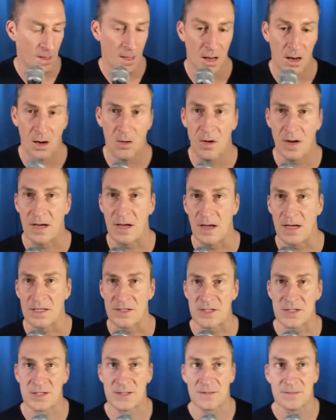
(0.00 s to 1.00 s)
All right,
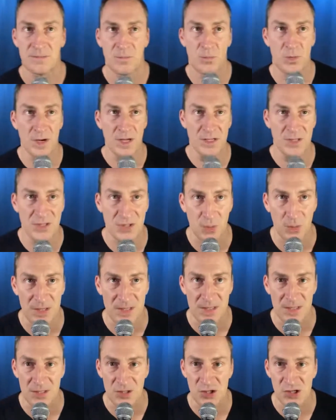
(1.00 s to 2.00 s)
guys. We're going to squeeze
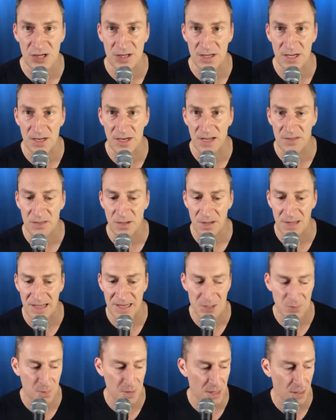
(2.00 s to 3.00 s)
this shit in at the
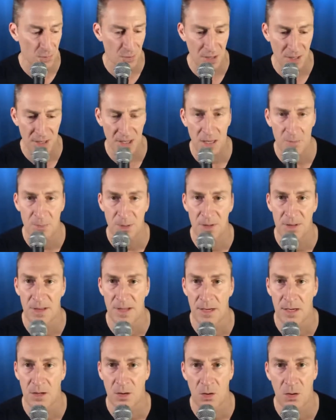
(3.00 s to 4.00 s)
last minute. We're going to get
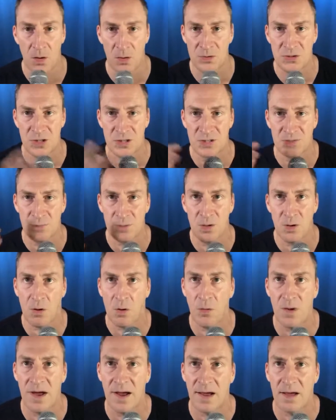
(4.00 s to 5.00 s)
political, just real
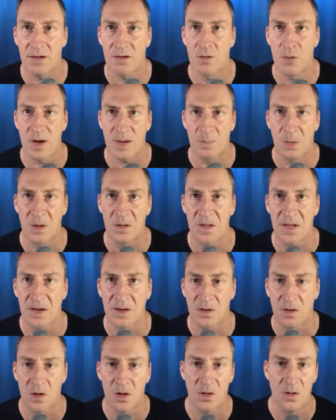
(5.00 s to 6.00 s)
quick. Quick
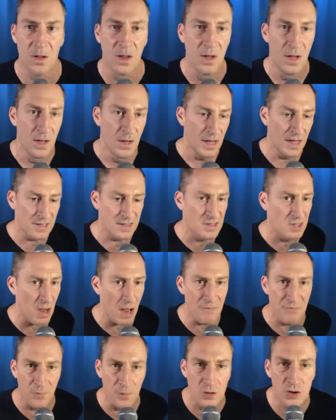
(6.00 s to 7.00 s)
political. It's
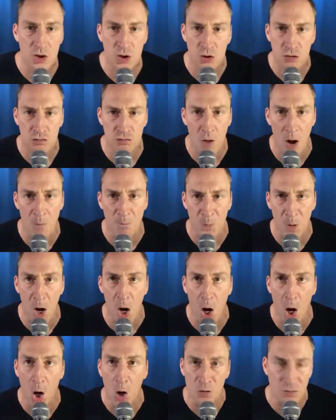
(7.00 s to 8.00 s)
time for
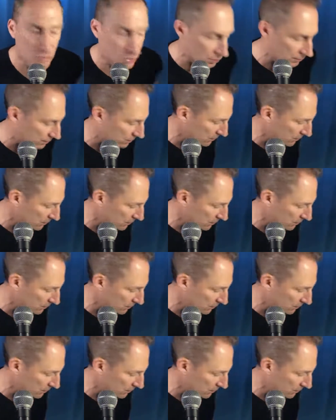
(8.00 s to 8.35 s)
Trumpet.